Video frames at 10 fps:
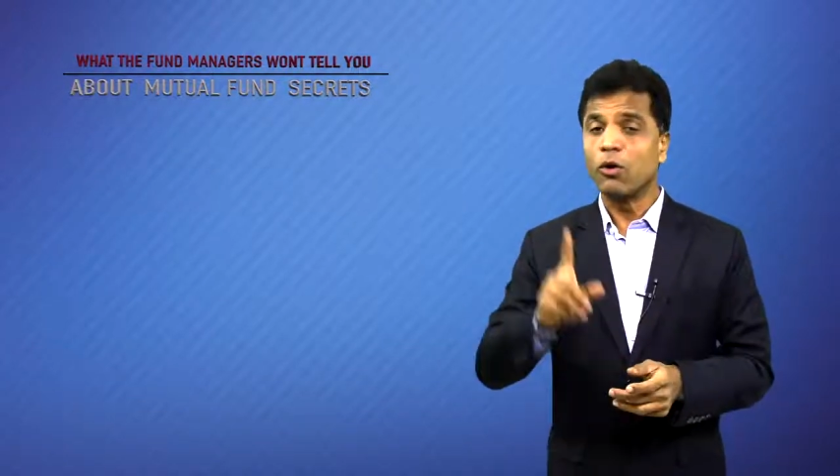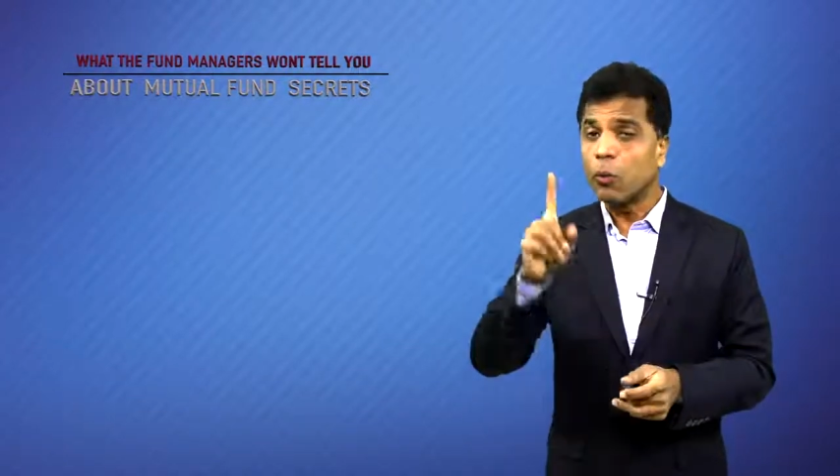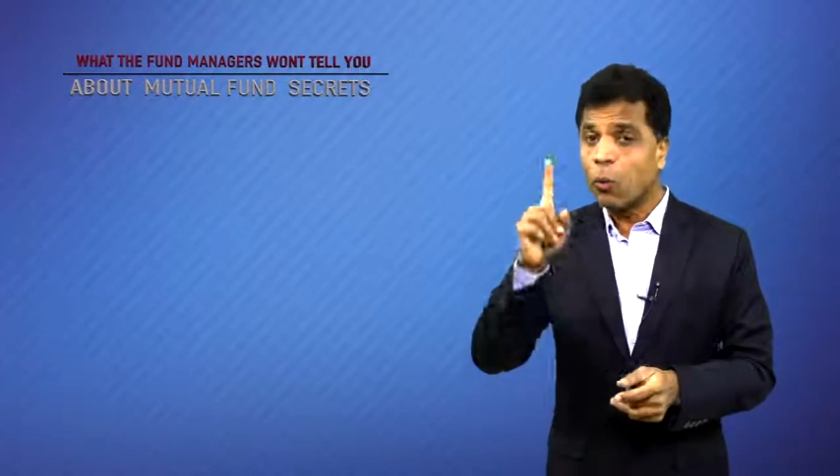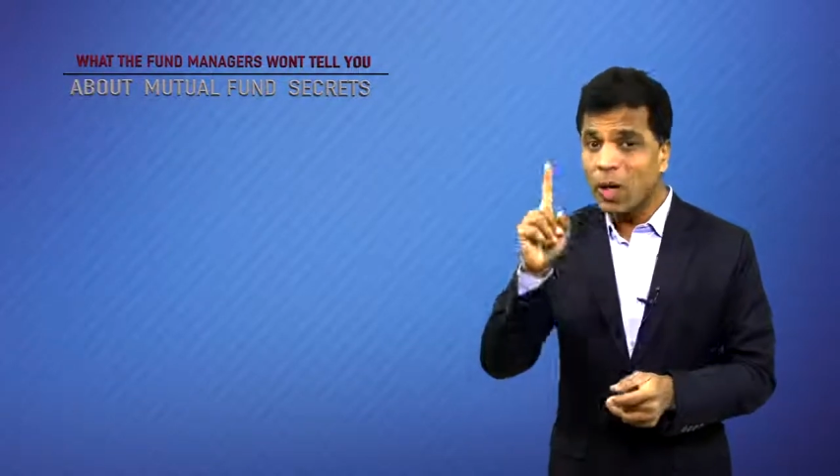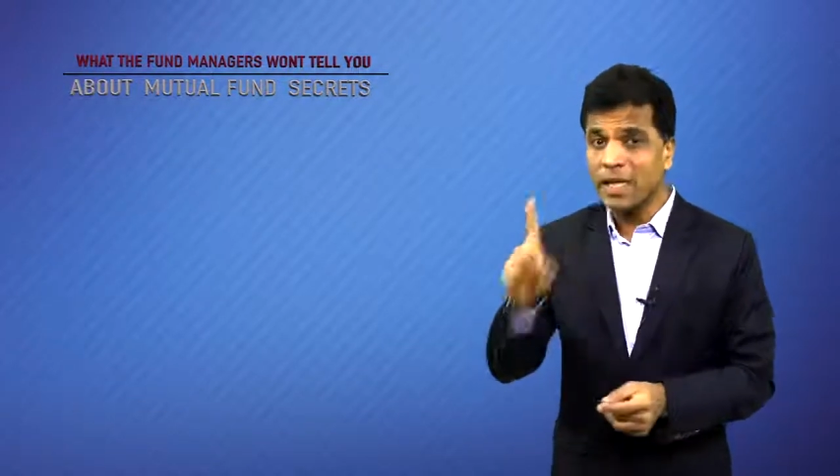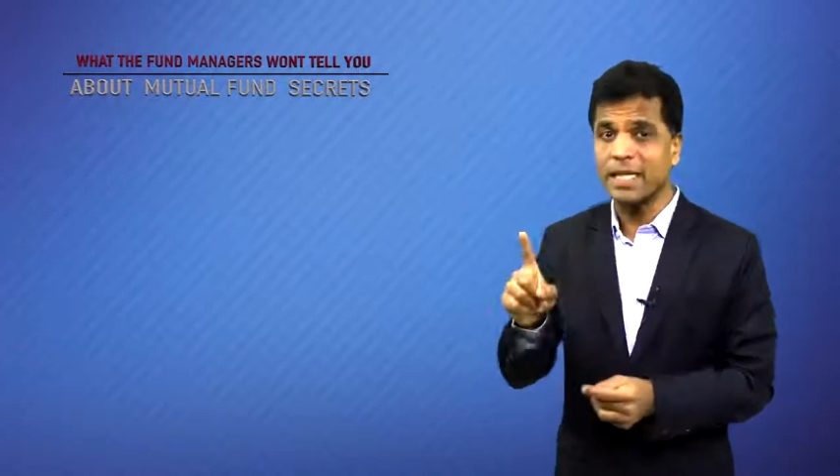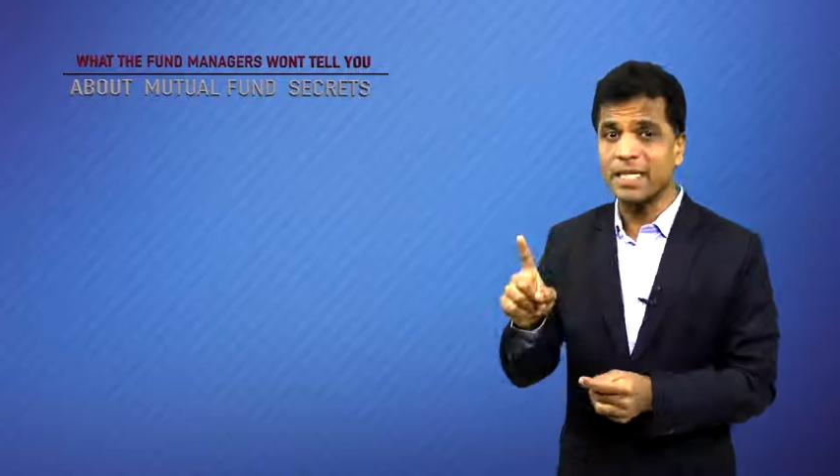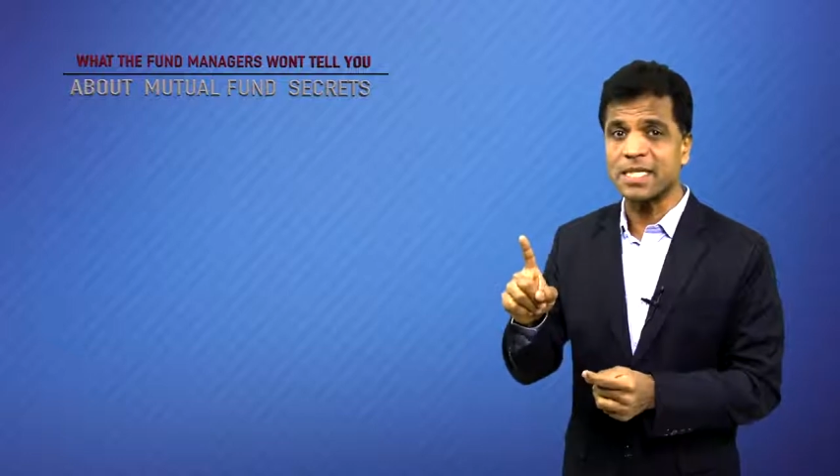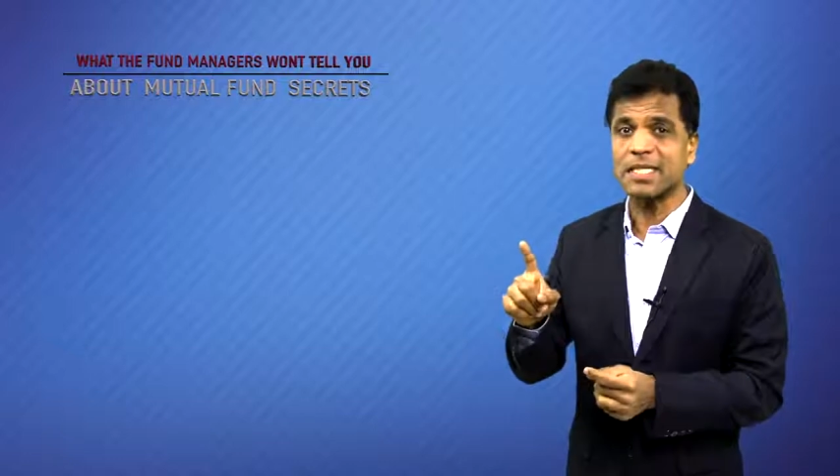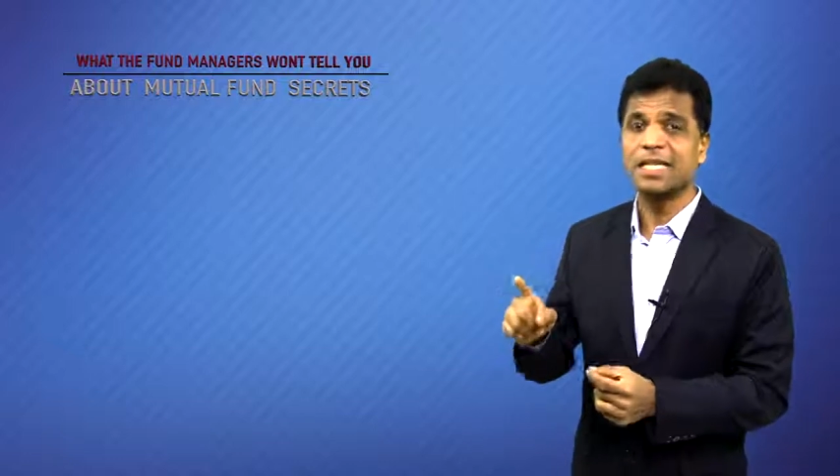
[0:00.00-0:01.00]
One
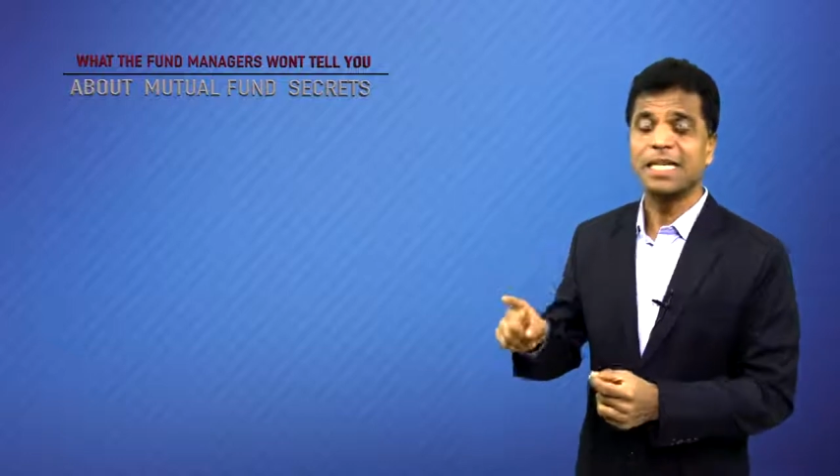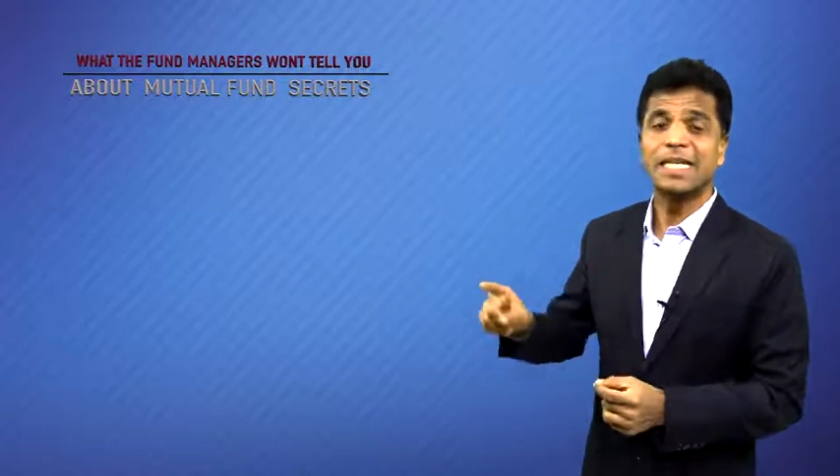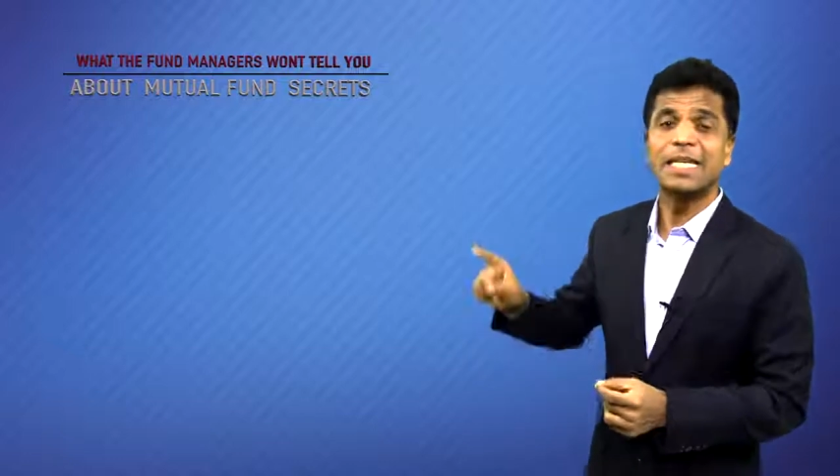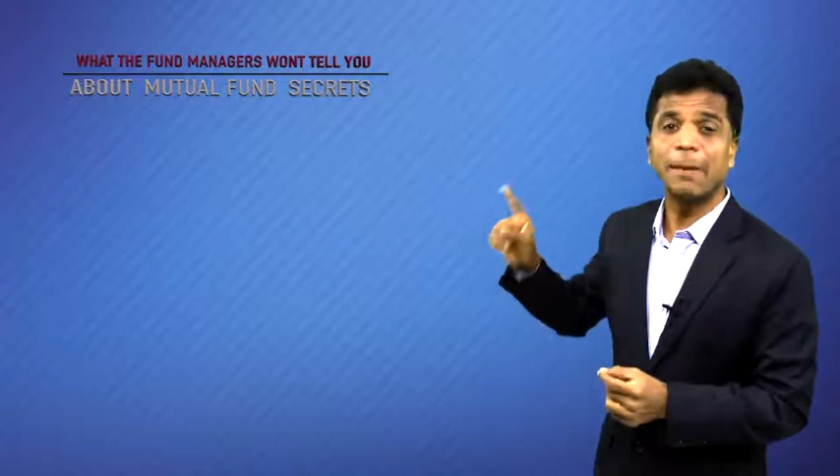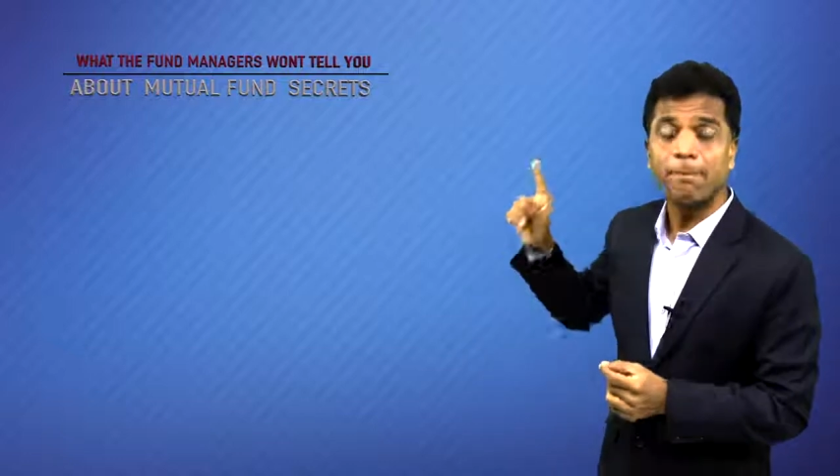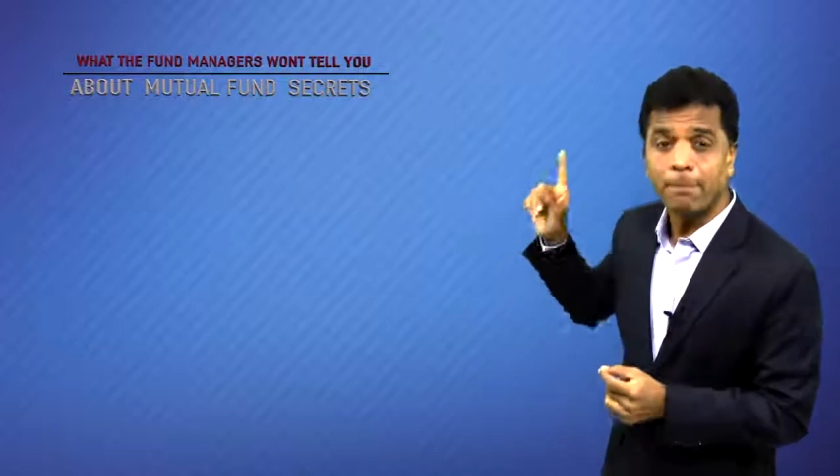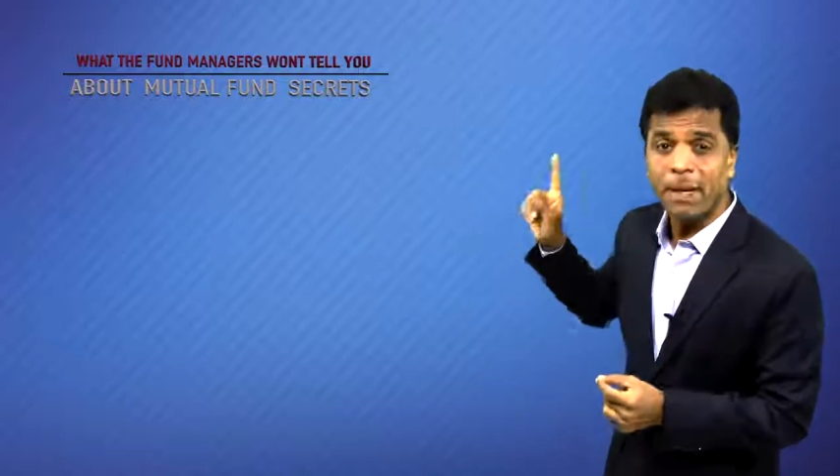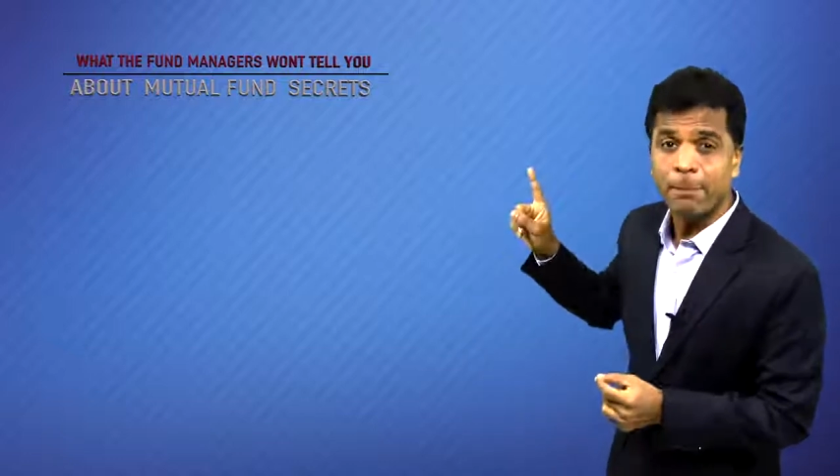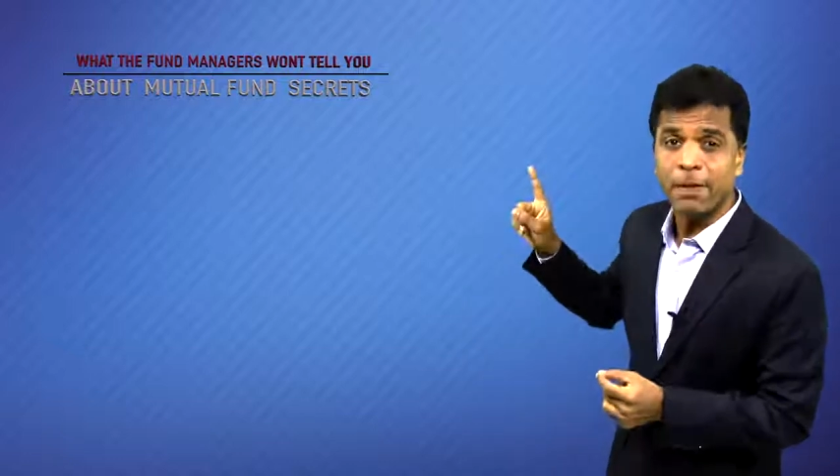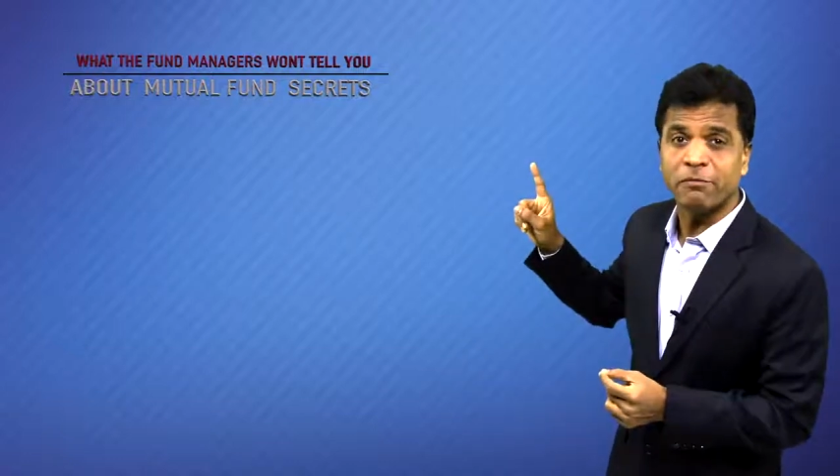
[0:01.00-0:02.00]
is the
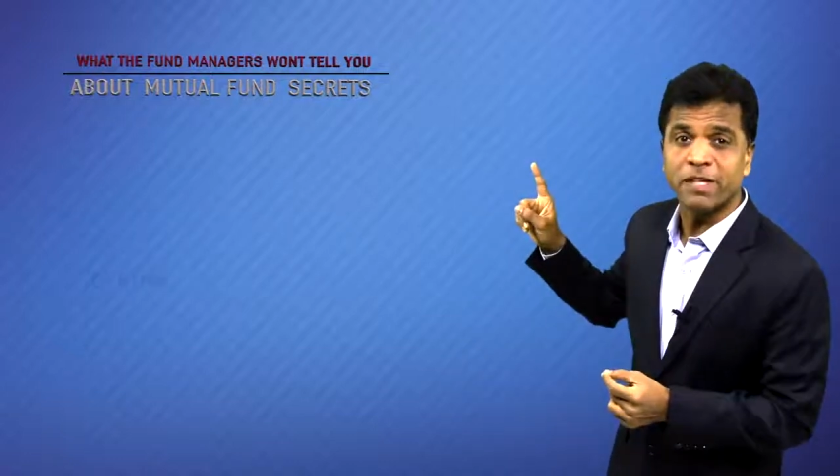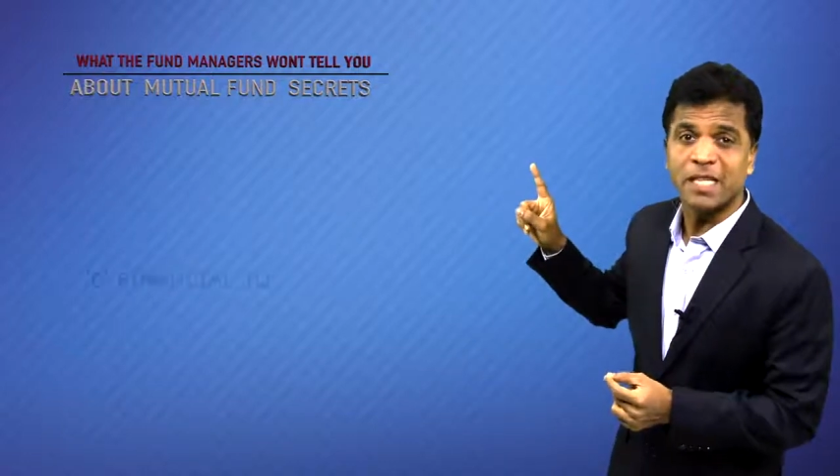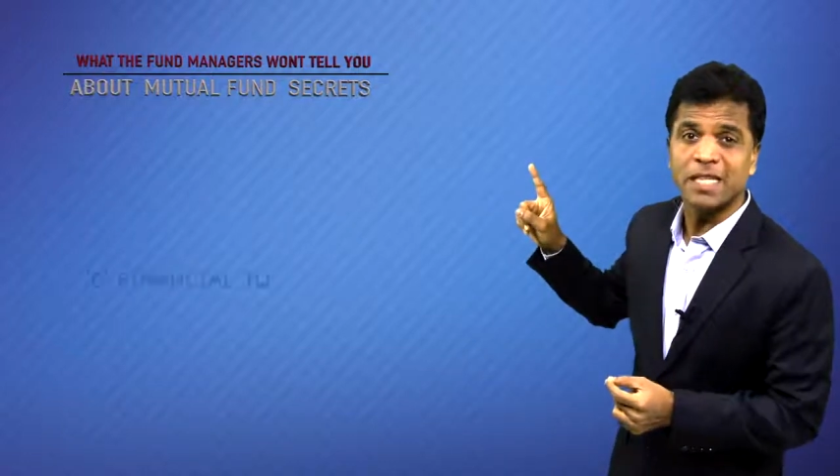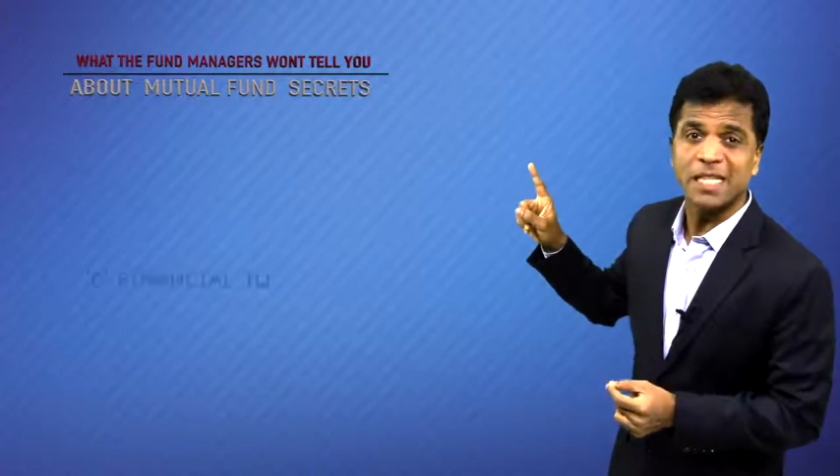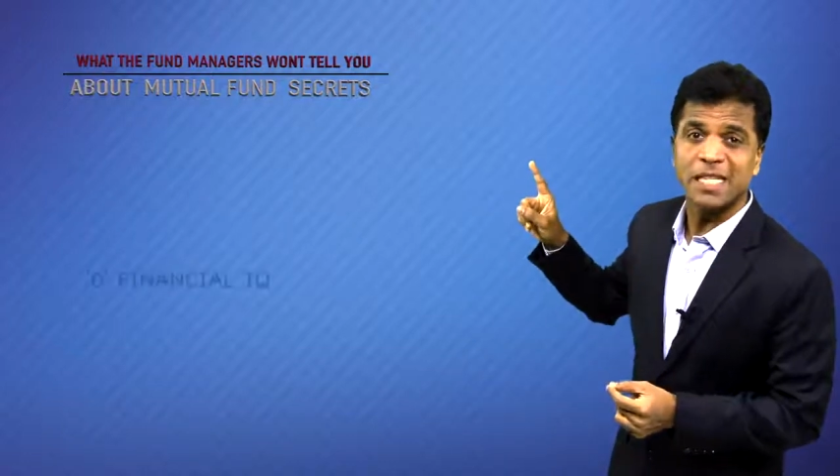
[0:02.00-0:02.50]
people with